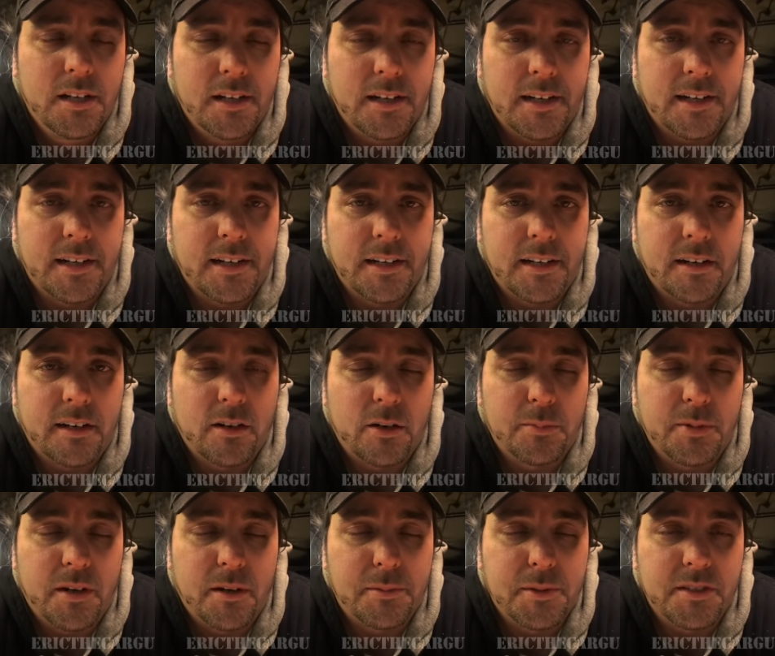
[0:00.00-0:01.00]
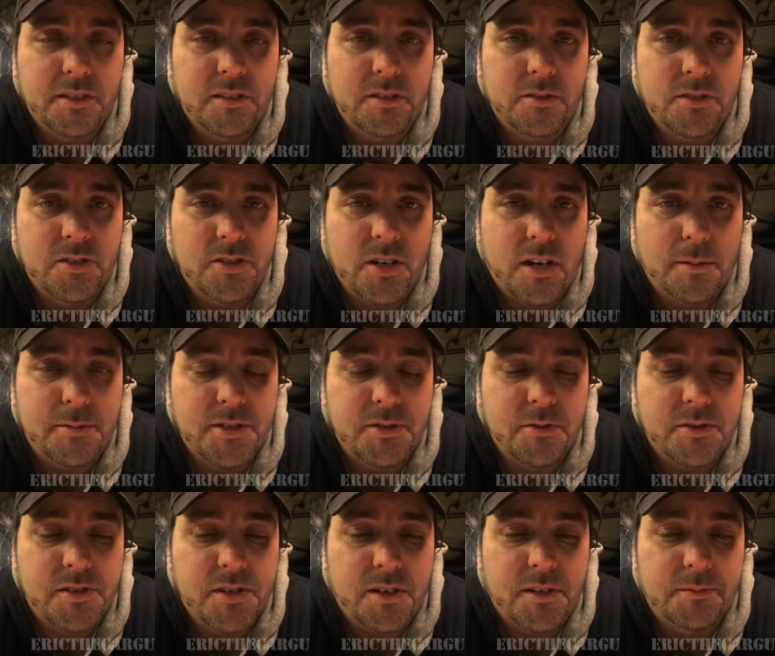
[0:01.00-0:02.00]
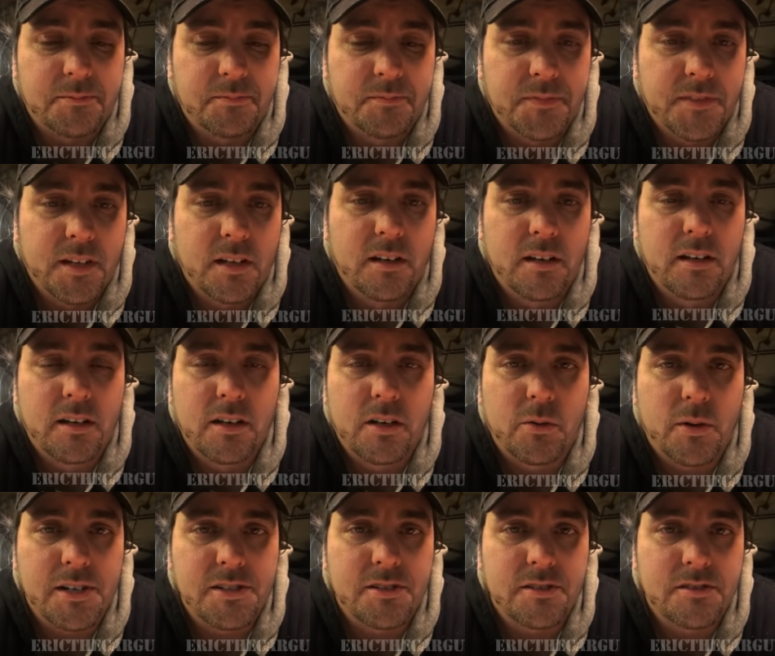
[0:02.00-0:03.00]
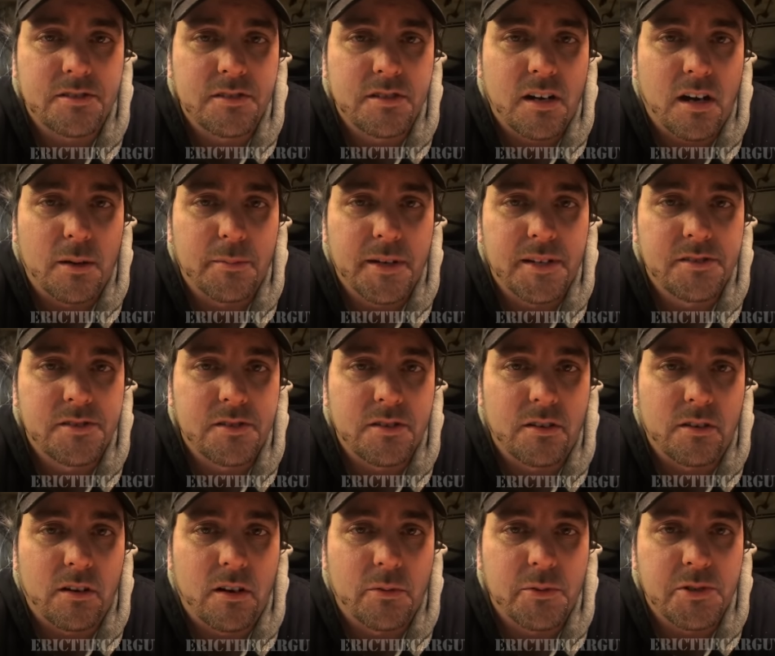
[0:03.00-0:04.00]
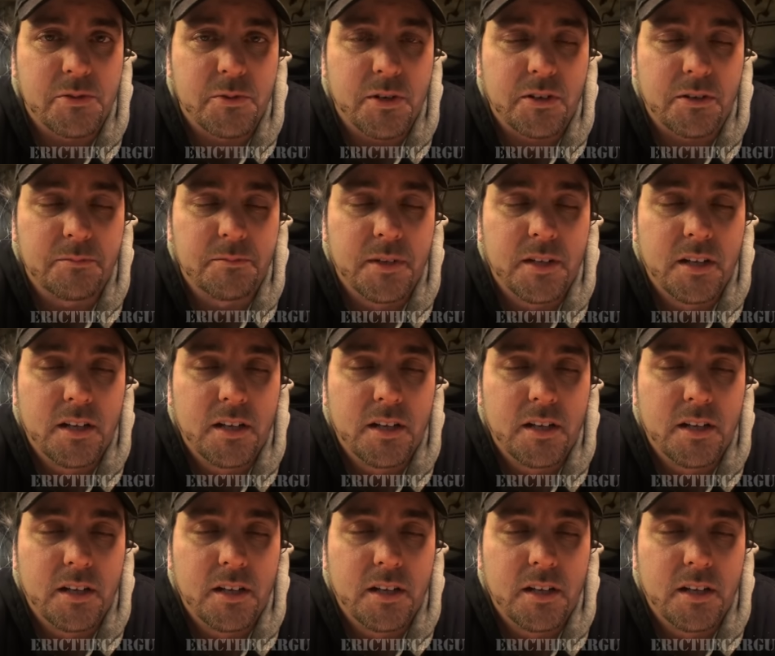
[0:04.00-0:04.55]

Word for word: And I hope you're able to do the job as a result. Questions, comments are always welcome.